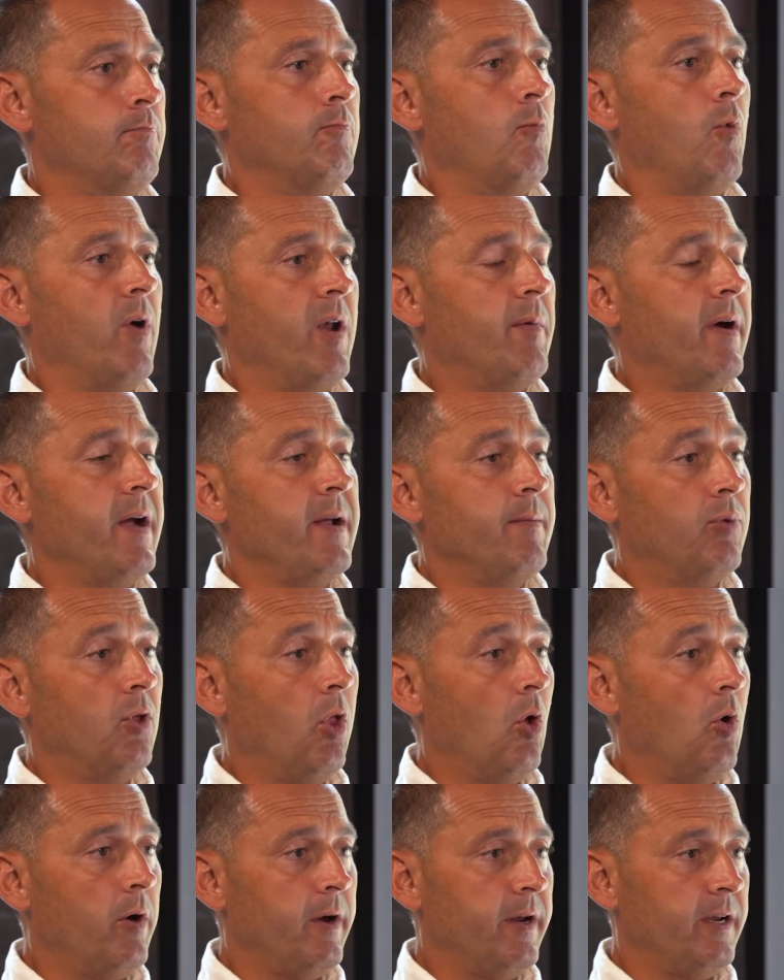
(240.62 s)
one of my
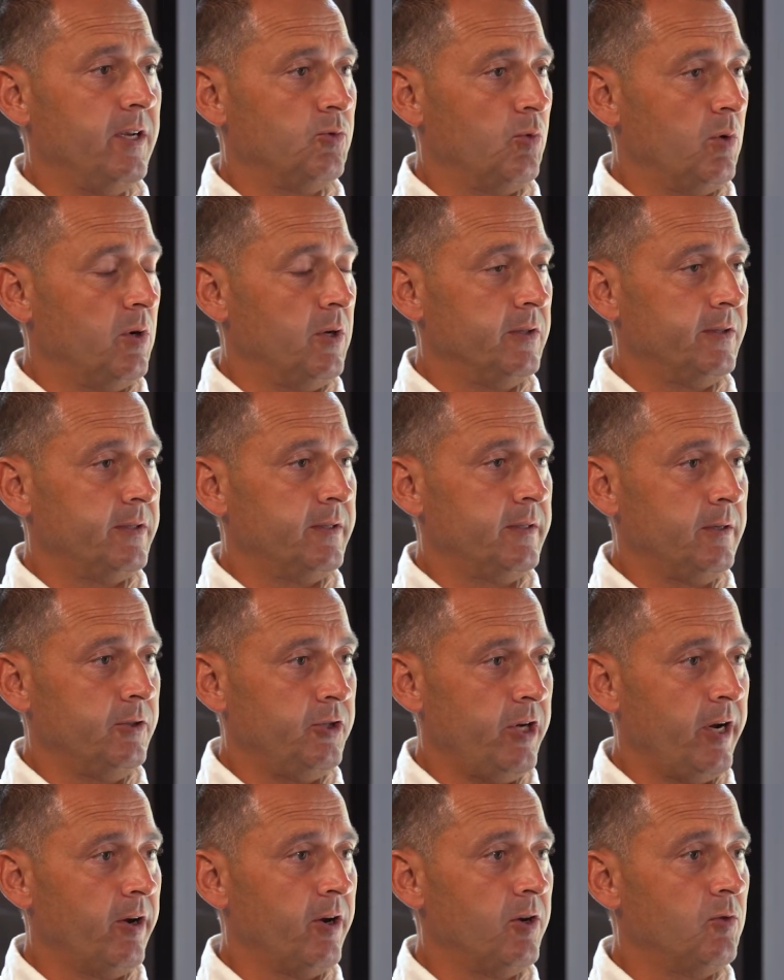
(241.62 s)
employees
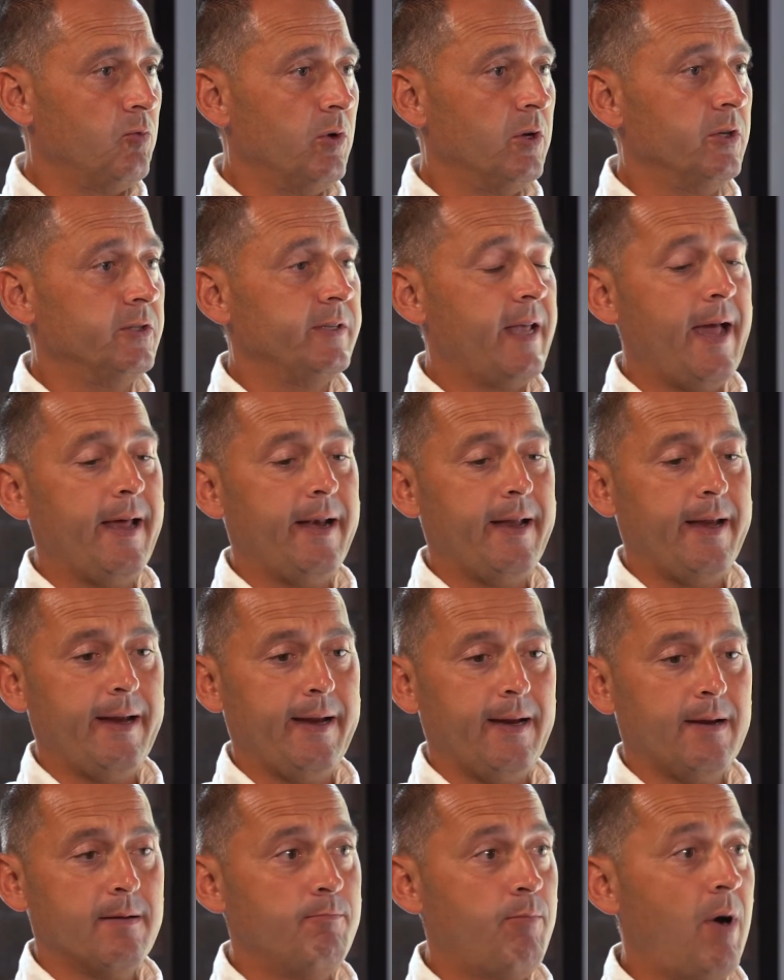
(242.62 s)
Jared was at
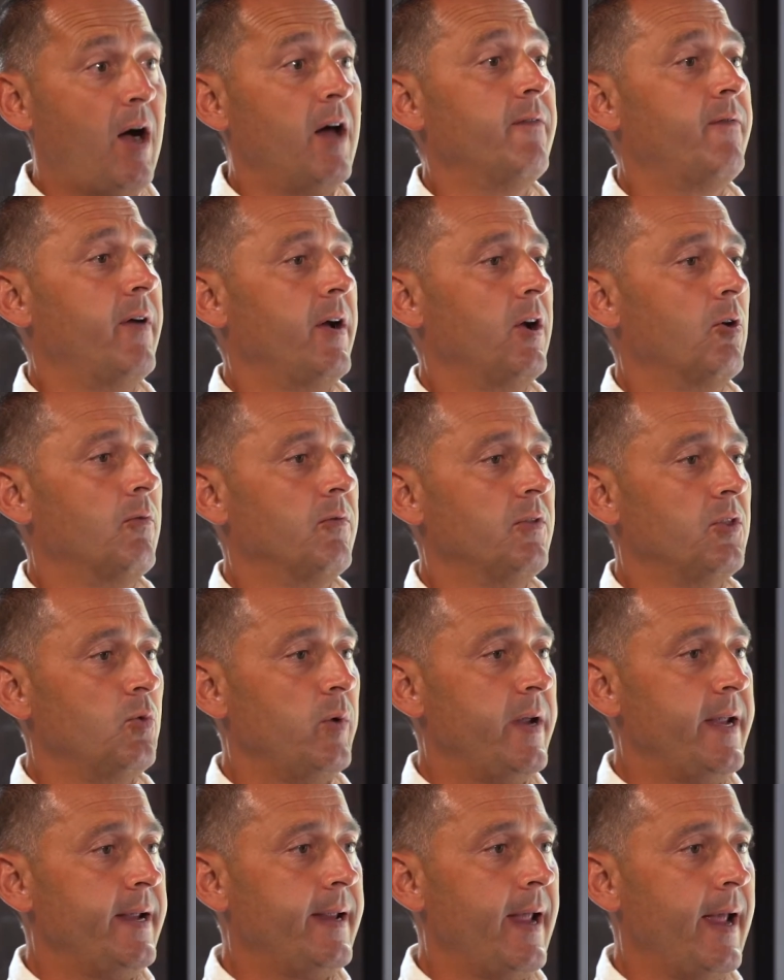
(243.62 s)
a bonfire over the
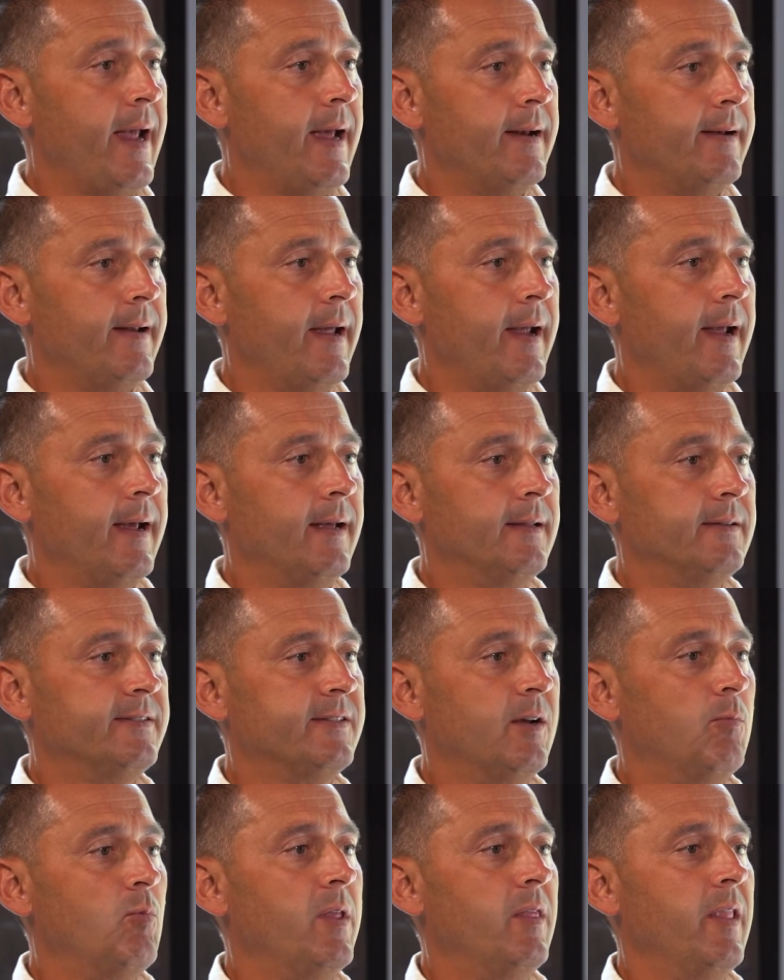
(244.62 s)
weekend, and
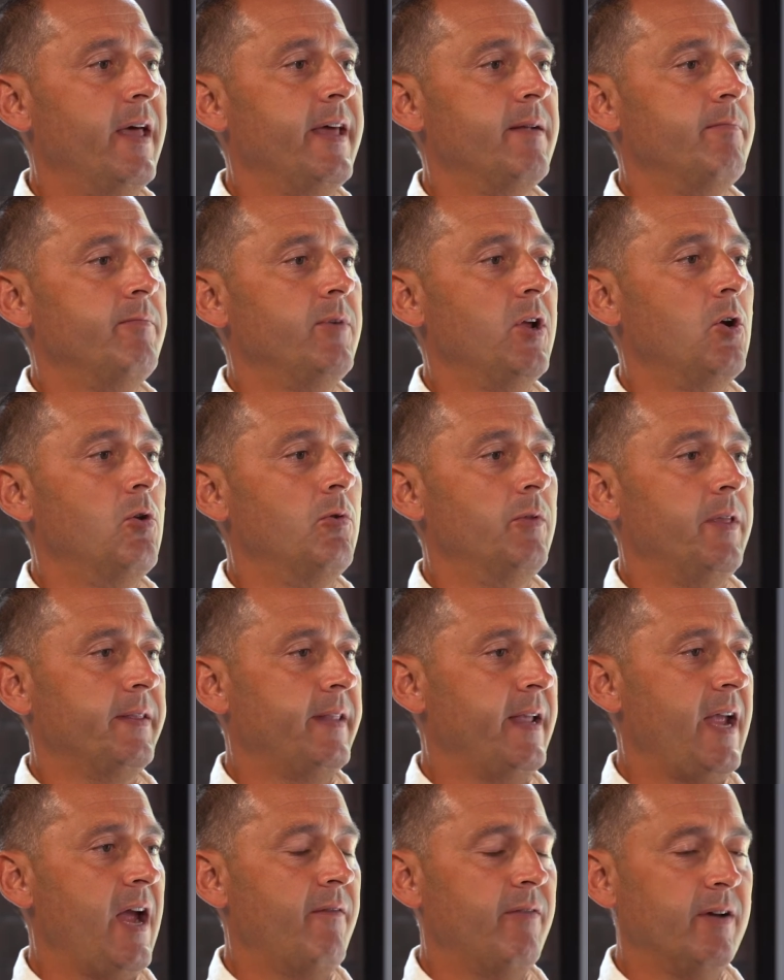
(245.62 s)
someone let him know that
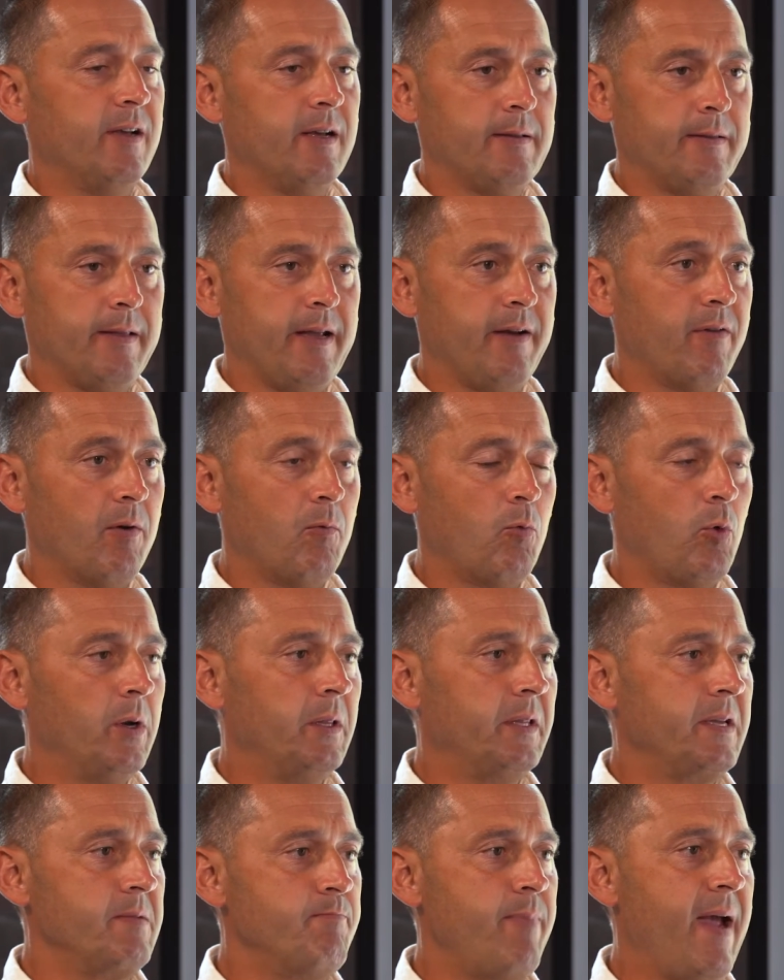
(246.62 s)
they have a
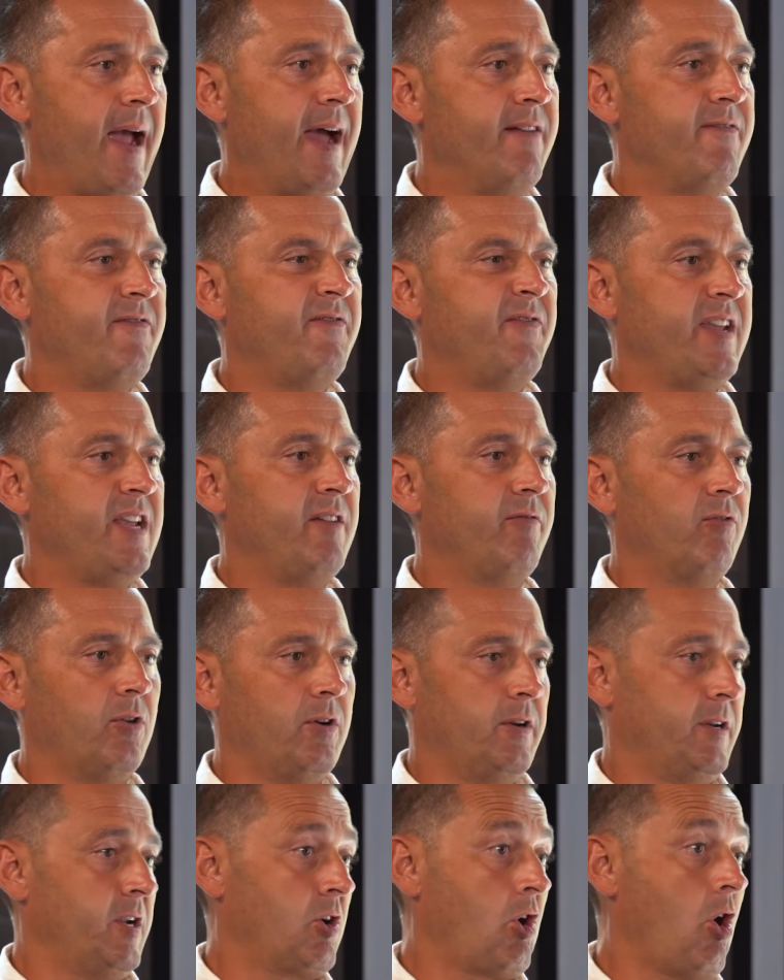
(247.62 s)
really bad
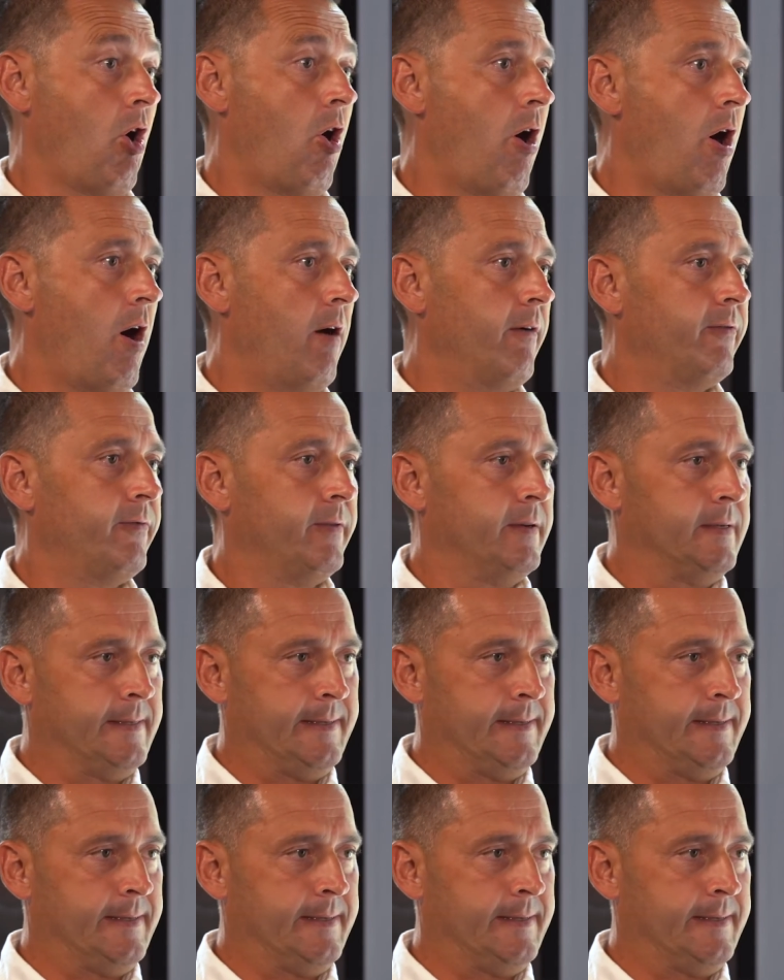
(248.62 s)
fever and a cough.